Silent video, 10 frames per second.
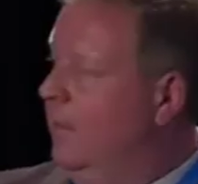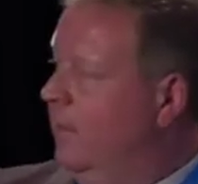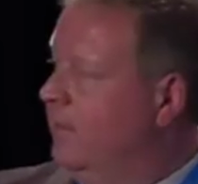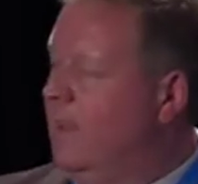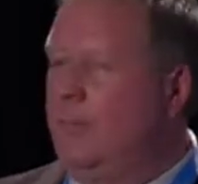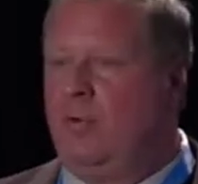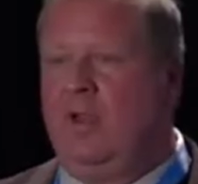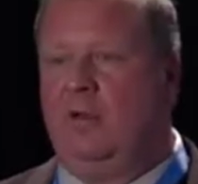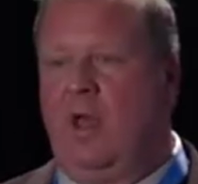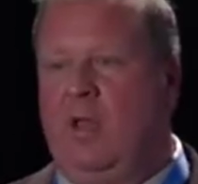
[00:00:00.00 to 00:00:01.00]
they snapped
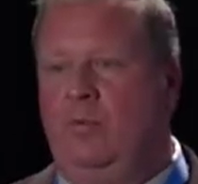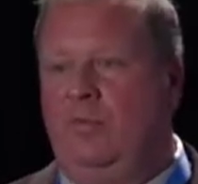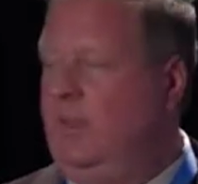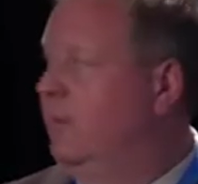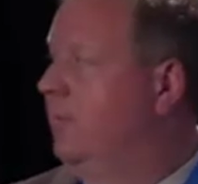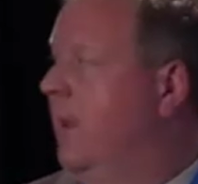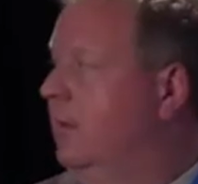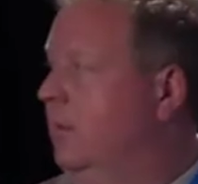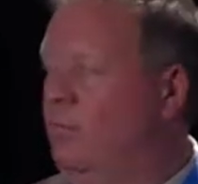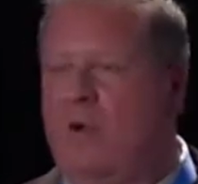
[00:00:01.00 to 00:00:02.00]
right in line with the
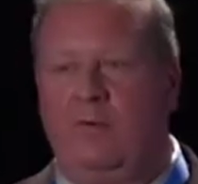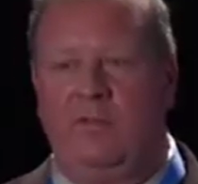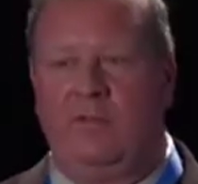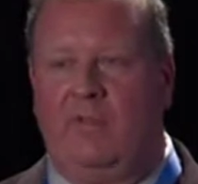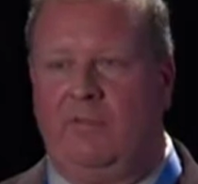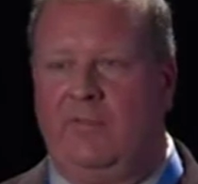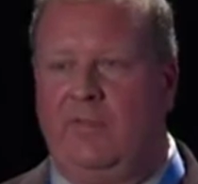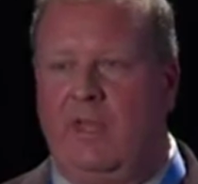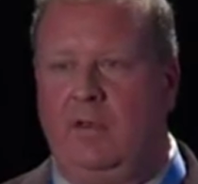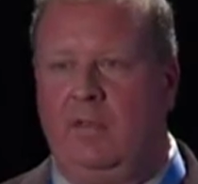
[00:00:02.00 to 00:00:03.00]
expected reference levels
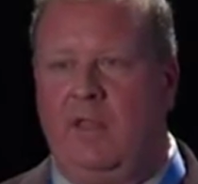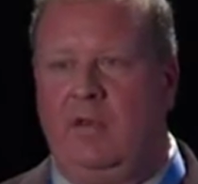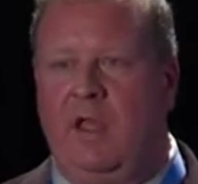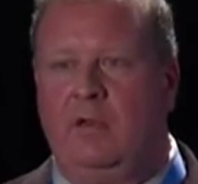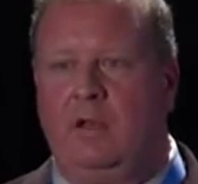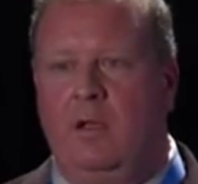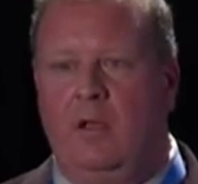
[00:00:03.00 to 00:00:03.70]
that they get.